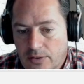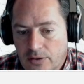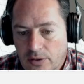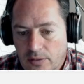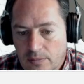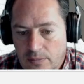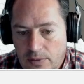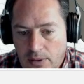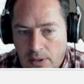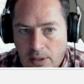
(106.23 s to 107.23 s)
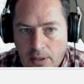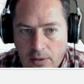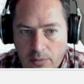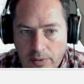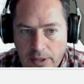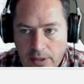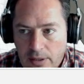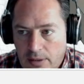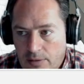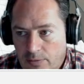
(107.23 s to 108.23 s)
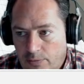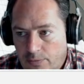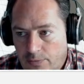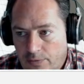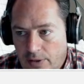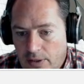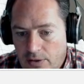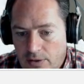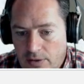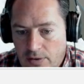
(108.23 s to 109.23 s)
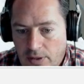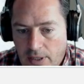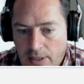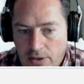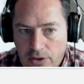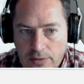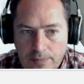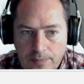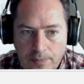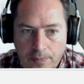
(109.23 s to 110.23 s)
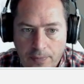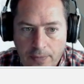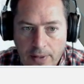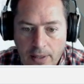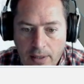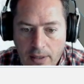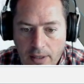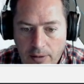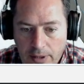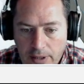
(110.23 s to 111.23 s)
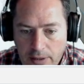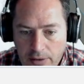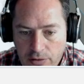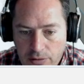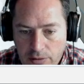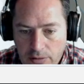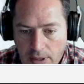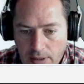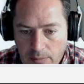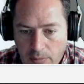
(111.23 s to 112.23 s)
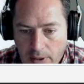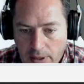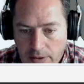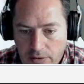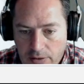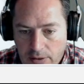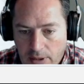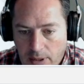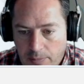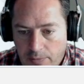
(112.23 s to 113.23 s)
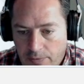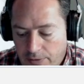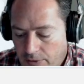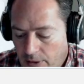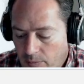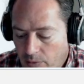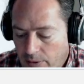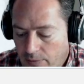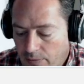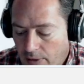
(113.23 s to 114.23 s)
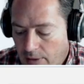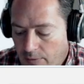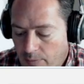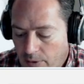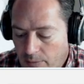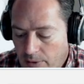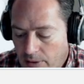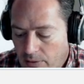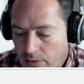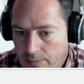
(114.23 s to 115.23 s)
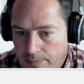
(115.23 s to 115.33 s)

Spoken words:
So we can finish the sketch and we can extrude that box up 15.5 millimeters.